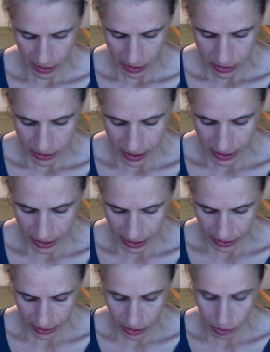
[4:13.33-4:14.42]

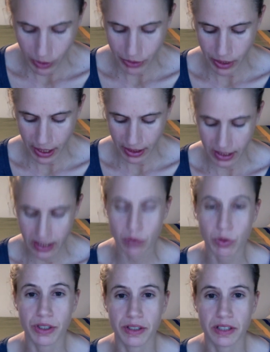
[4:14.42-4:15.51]
Setting the quadratic equal
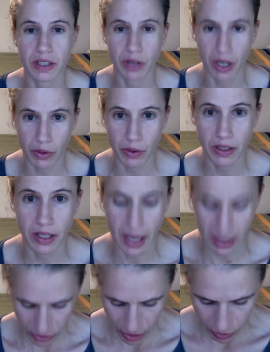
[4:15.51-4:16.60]
to 0 and
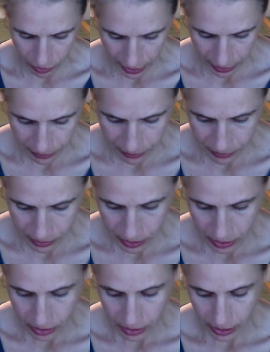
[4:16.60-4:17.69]
solving,
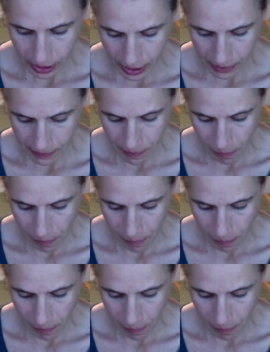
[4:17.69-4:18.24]
okay?